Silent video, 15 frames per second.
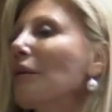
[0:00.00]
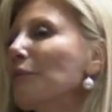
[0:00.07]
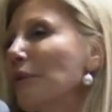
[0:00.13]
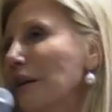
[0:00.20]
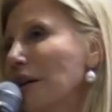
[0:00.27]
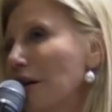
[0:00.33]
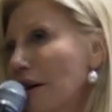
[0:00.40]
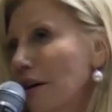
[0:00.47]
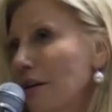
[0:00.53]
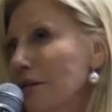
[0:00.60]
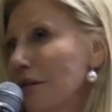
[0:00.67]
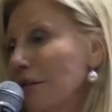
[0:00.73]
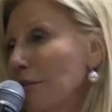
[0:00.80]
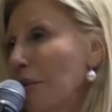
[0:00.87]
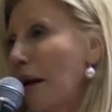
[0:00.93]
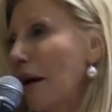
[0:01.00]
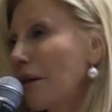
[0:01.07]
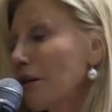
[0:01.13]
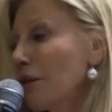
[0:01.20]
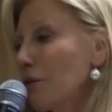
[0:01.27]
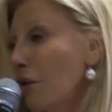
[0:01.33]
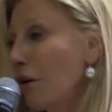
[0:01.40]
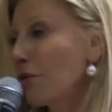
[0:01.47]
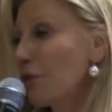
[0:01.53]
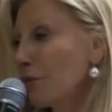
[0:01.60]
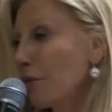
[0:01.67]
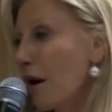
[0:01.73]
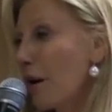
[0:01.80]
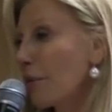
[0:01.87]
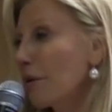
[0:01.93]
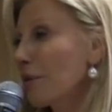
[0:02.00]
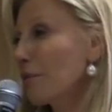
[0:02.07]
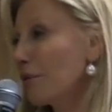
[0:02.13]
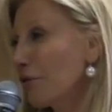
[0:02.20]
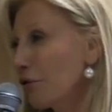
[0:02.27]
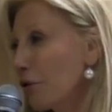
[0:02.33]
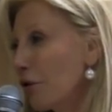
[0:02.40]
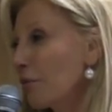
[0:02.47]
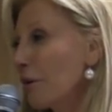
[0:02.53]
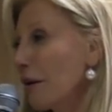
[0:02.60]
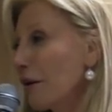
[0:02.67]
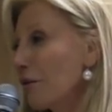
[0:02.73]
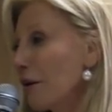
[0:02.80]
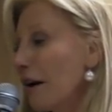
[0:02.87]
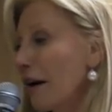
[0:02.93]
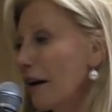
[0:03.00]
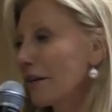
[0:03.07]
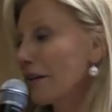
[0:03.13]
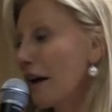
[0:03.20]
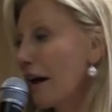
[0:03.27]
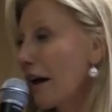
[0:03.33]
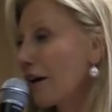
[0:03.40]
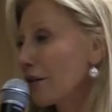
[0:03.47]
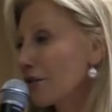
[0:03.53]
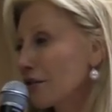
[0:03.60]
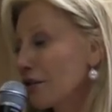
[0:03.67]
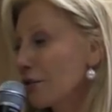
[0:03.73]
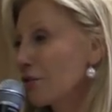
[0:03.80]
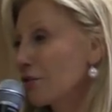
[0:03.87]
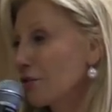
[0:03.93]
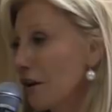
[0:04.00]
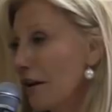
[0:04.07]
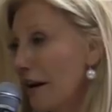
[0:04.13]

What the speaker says: Because the man who owned the property before me had cows, he was,